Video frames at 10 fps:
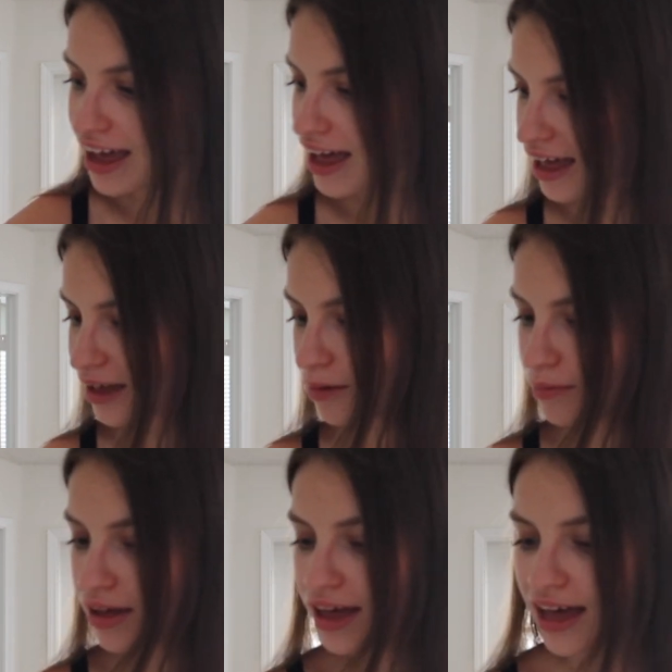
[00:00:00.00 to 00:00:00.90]

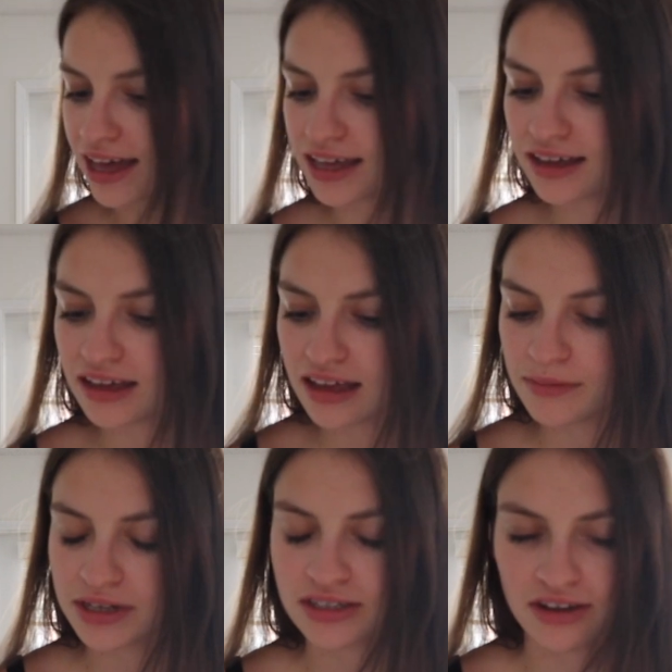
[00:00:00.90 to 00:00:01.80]
I
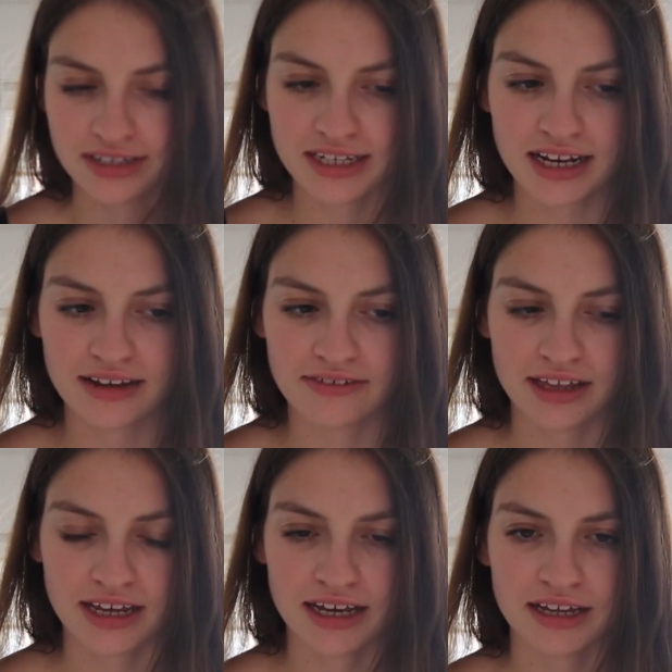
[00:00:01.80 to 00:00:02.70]
am exhausted. I
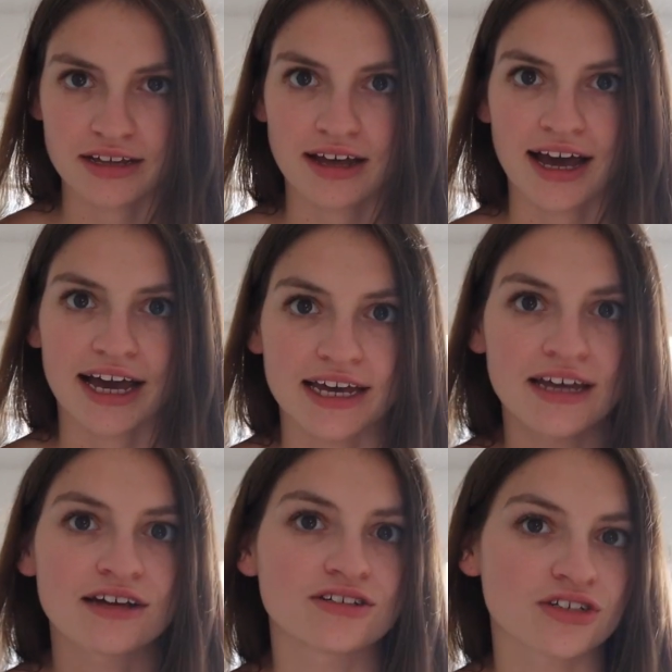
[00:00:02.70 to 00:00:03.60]
feel like
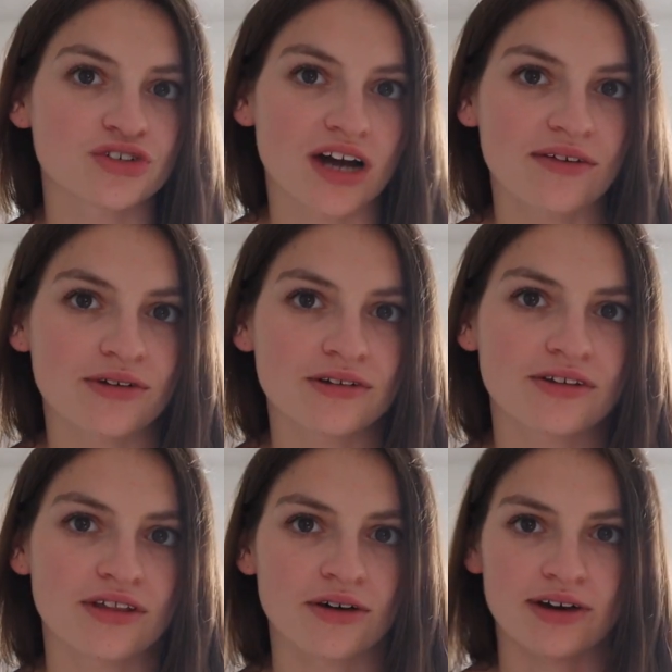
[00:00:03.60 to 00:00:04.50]
I just
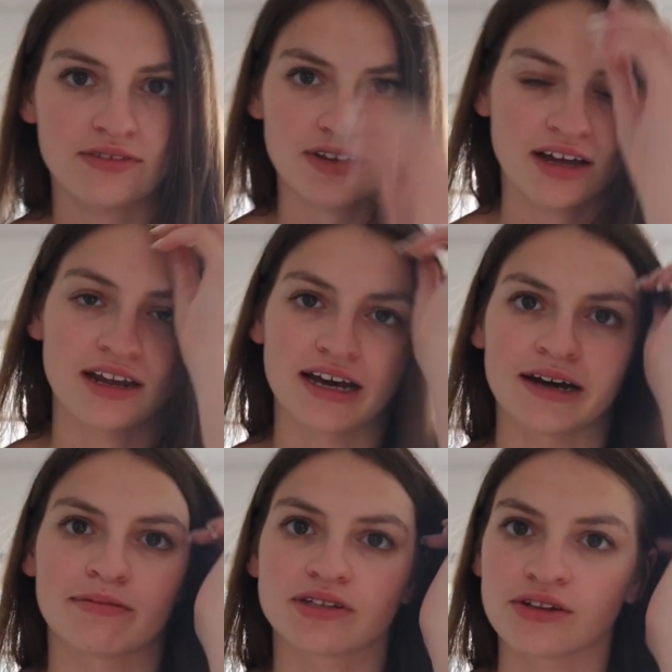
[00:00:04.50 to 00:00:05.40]
traveled, though I've done
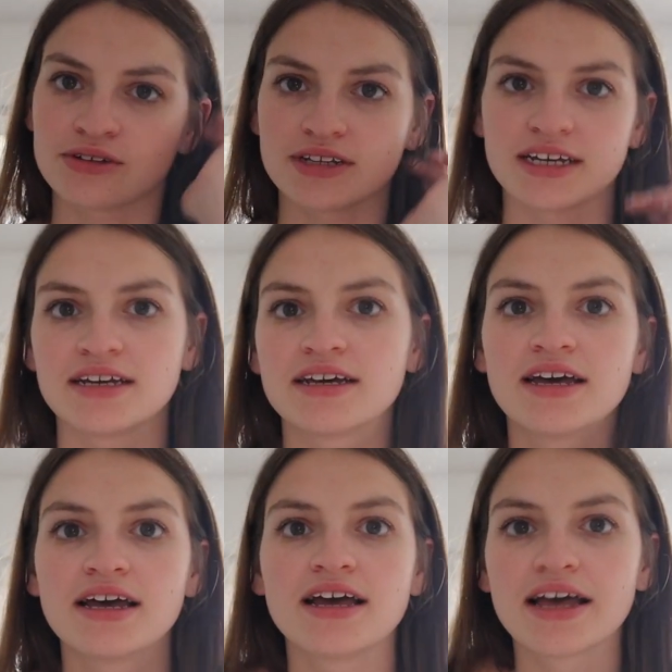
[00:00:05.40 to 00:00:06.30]
absolutely
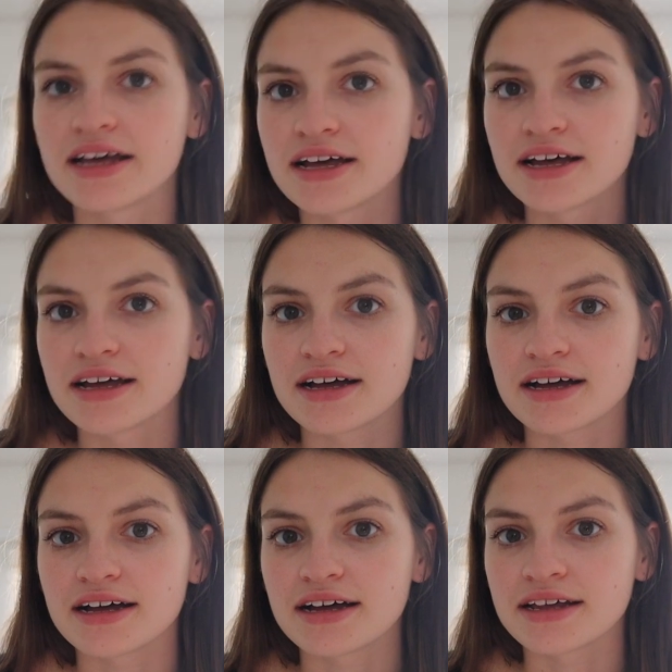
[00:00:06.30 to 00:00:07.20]

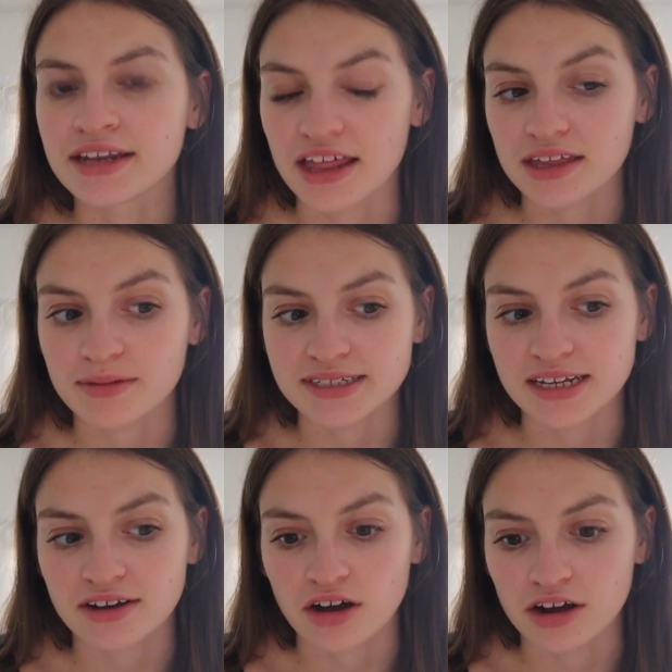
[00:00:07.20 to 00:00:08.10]
nothing but sit
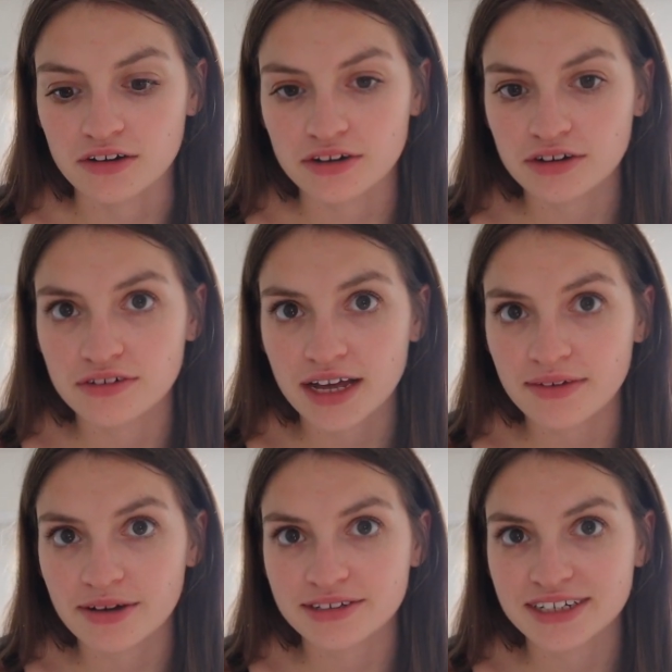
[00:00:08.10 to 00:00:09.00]
in a car for 5
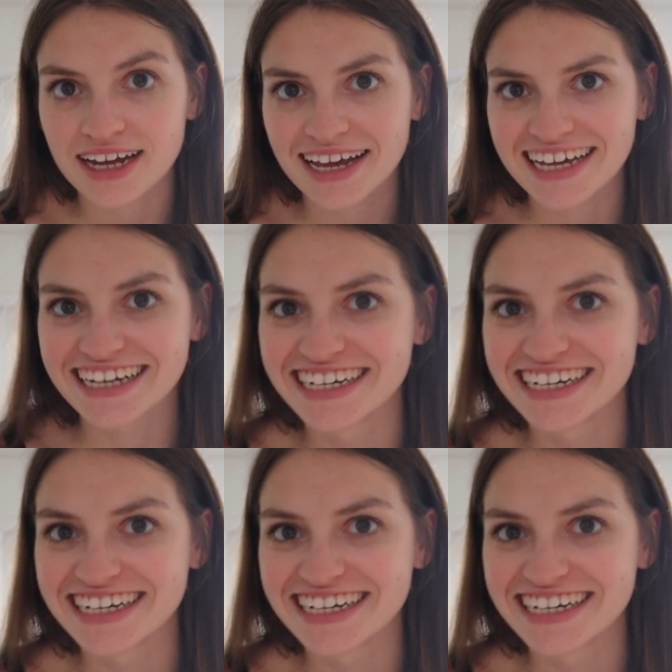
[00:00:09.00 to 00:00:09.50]
hours today.